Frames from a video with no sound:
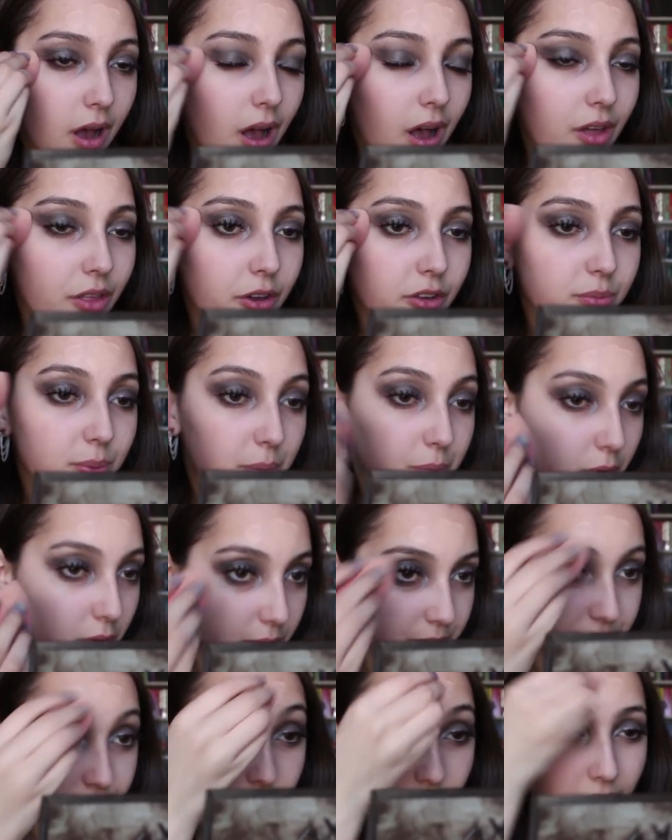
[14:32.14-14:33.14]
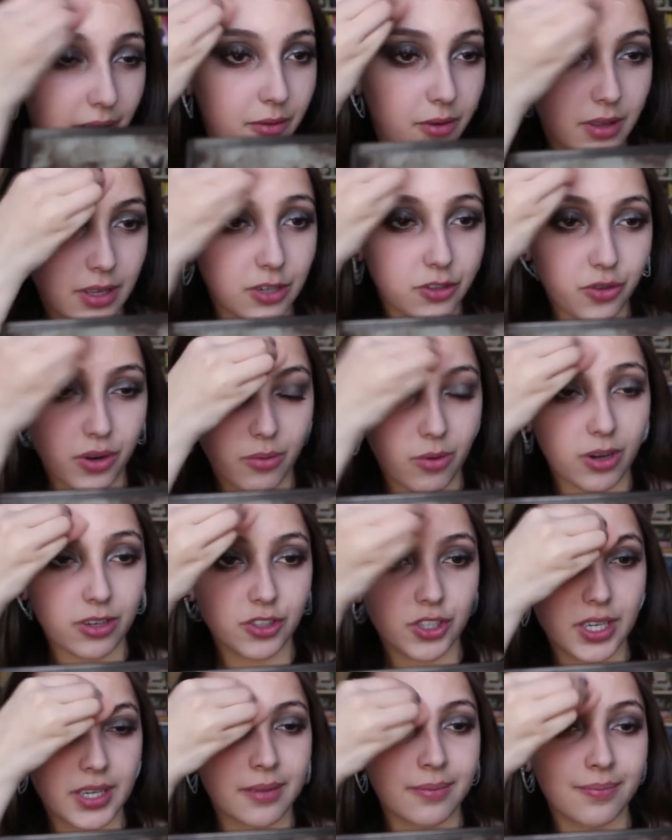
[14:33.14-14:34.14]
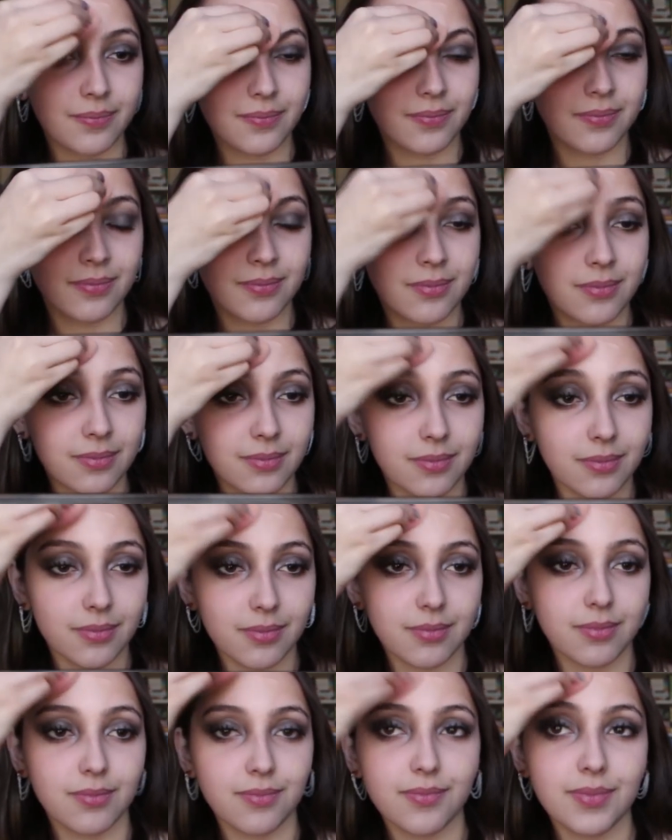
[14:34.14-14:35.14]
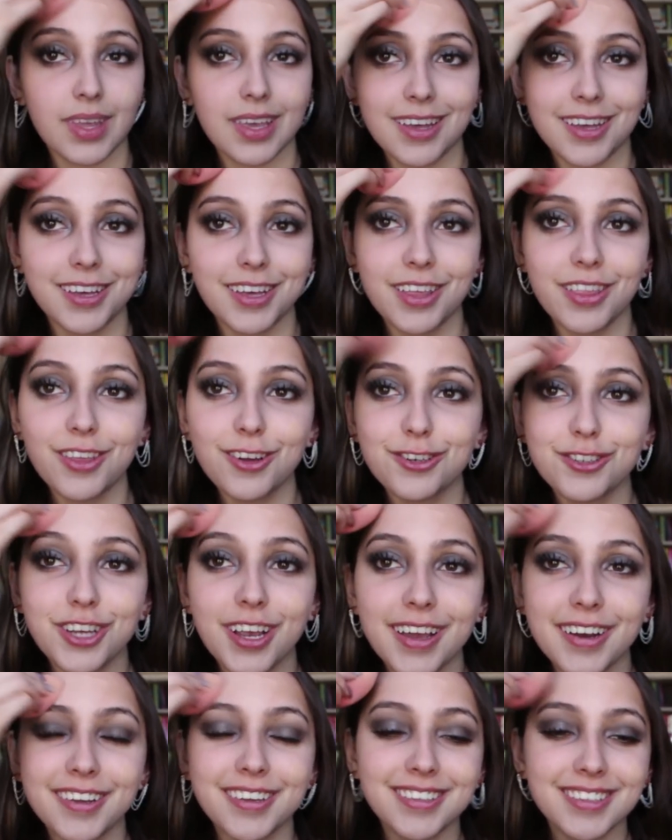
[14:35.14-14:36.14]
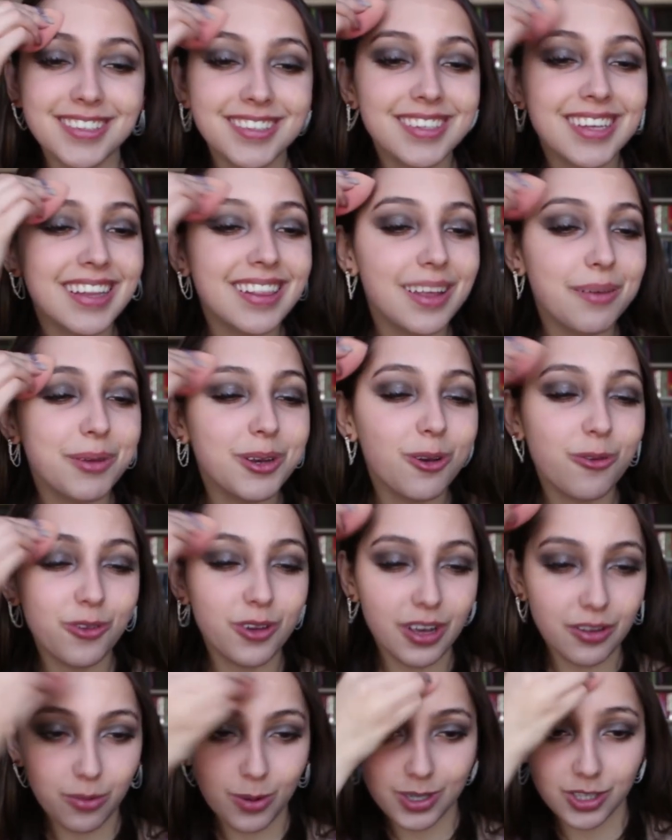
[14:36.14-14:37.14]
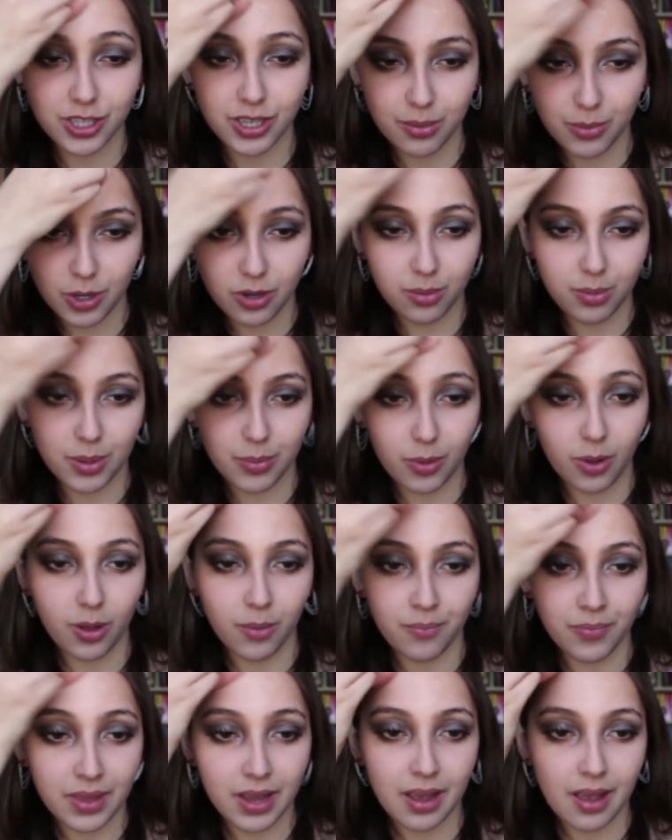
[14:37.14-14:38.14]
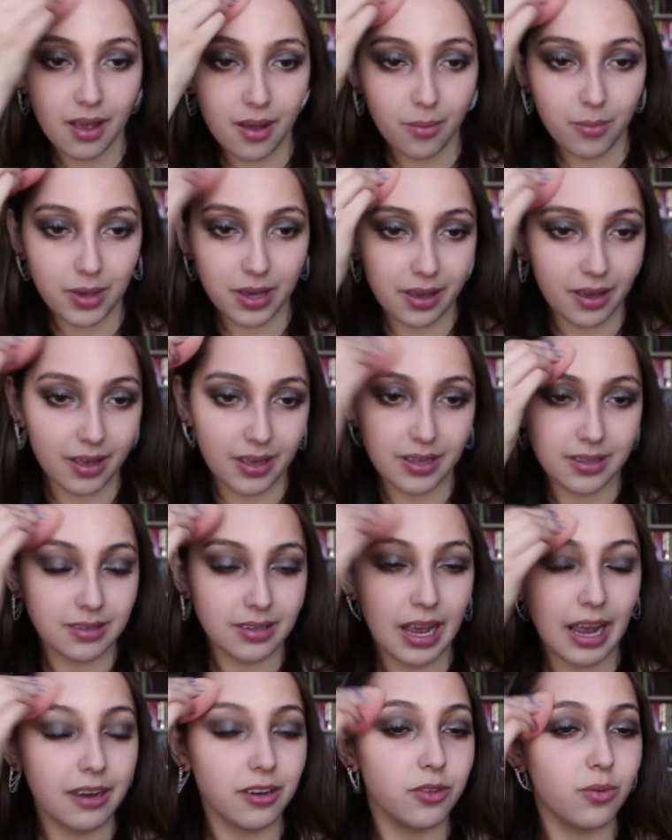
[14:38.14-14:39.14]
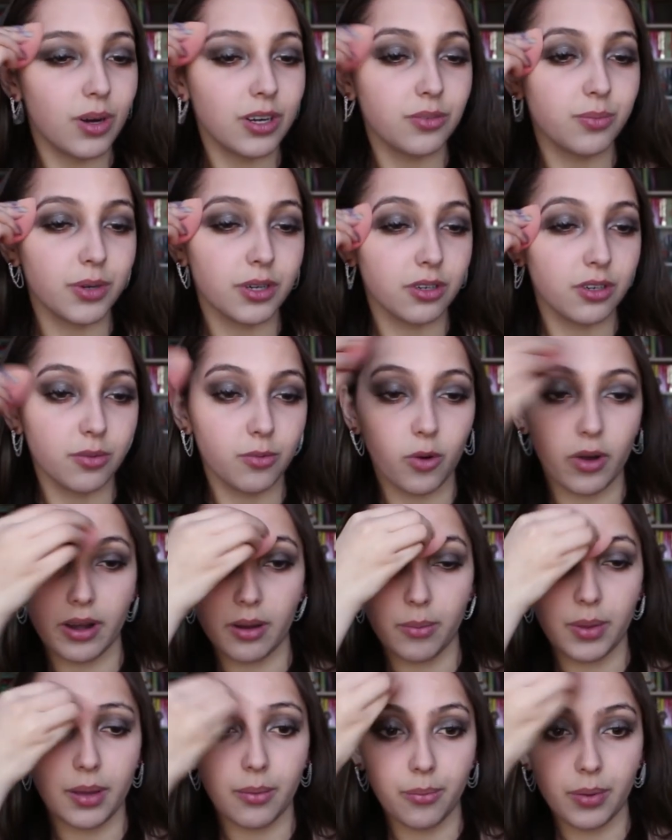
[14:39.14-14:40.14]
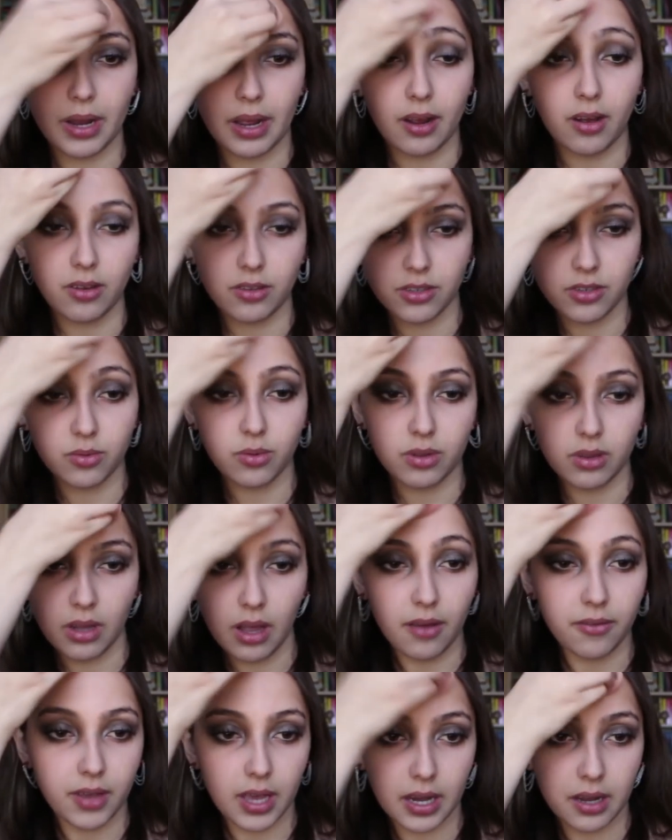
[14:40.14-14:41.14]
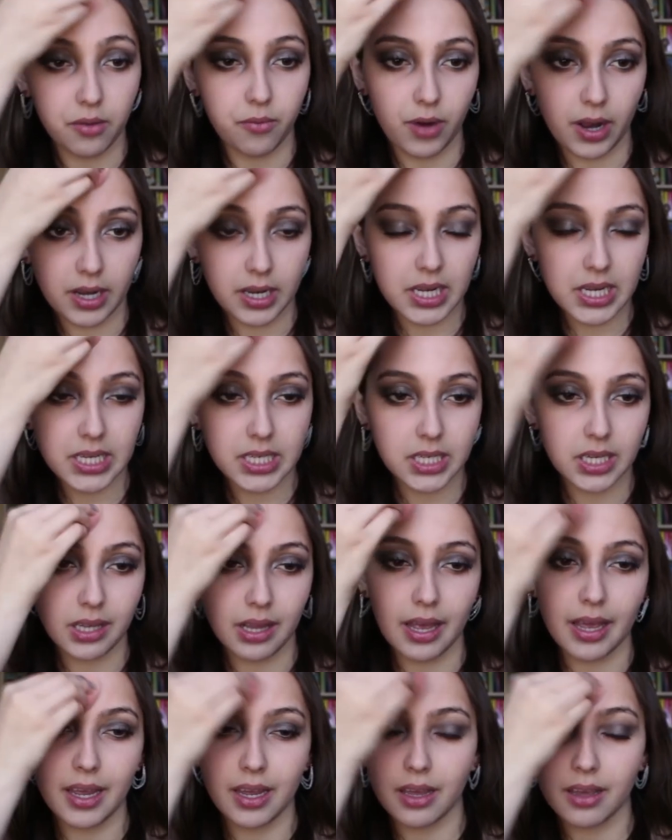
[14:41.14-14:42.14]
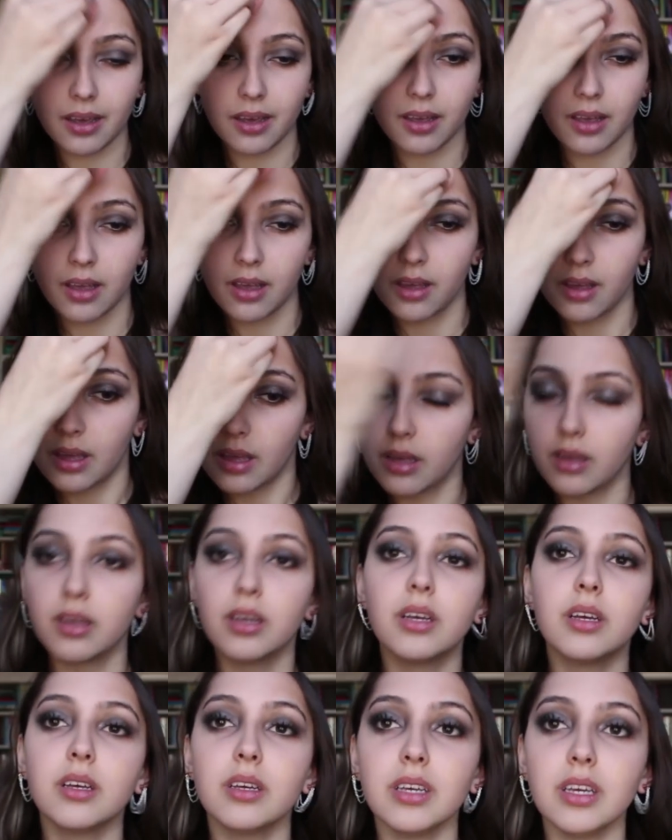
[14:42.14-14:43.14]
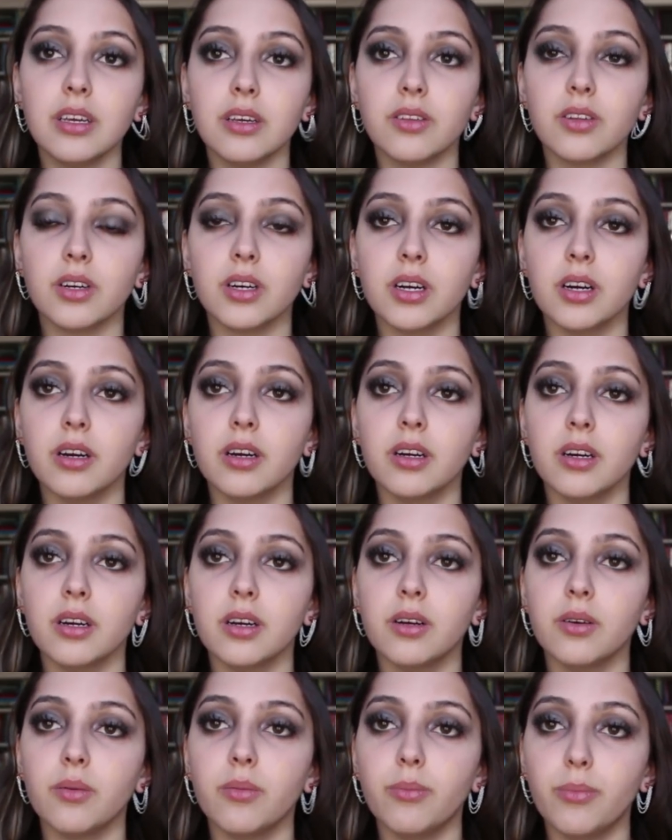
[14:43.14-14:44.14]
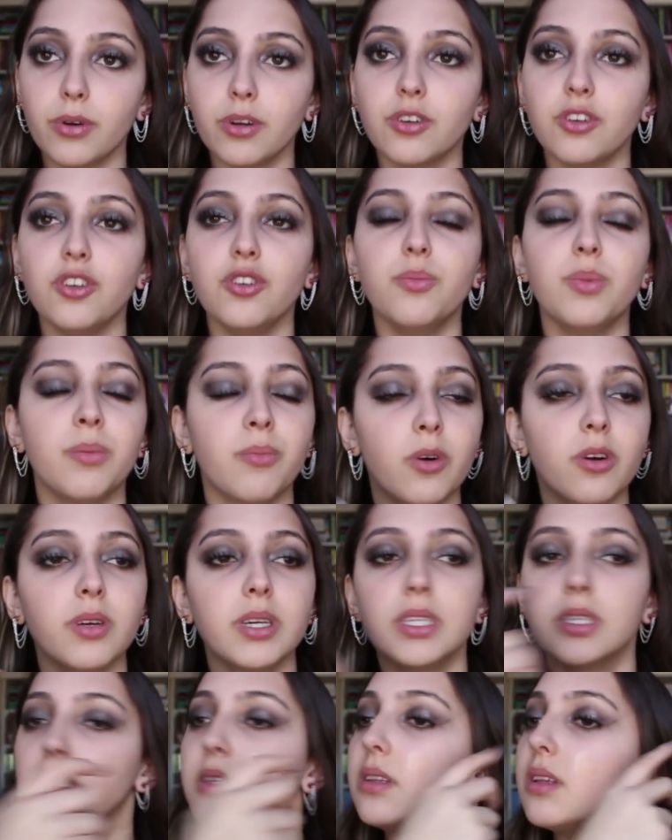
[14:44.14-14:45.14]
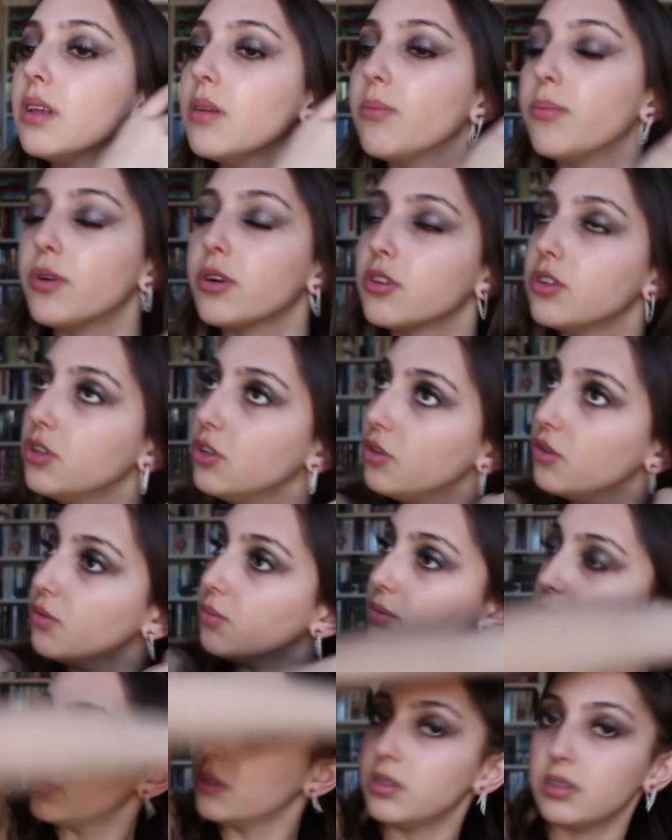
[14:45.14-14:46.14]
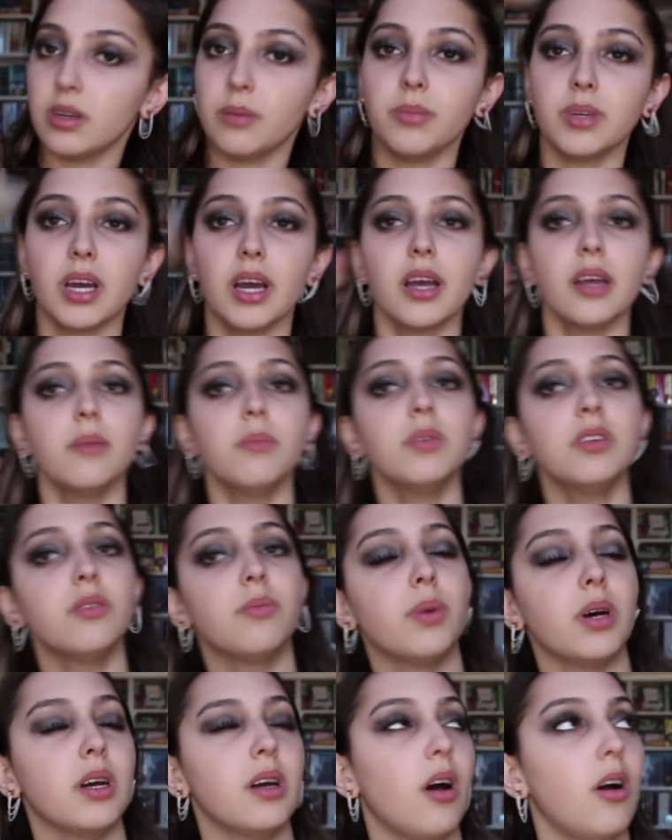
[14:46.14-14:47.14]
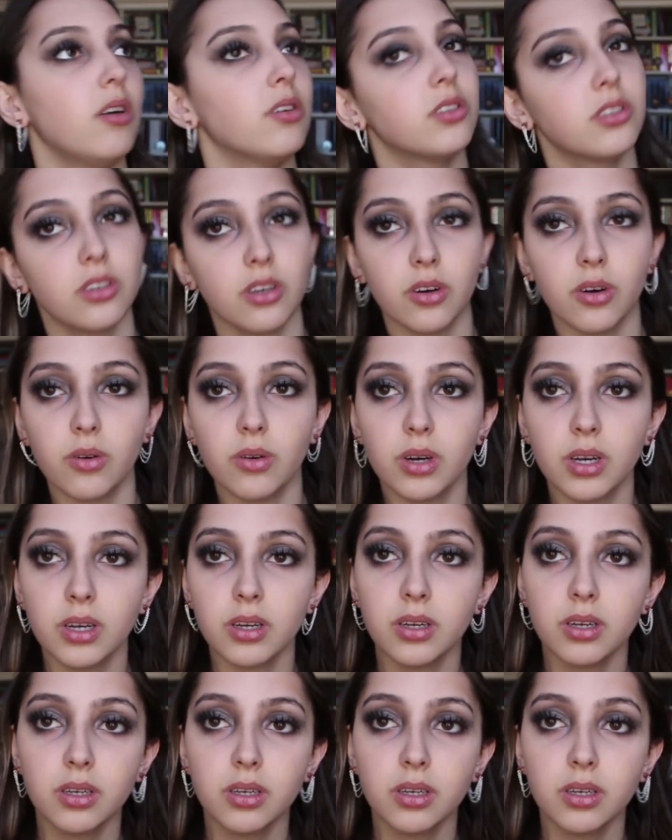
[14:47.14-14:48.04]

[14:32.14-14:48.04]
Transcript: all those people. I really enjoy watching their channels. Let me know if you guys watch any beauty people because I do watch booktube quite a bit, but I also love getting ready to like either booktube, but more recent booktube sometimes, but also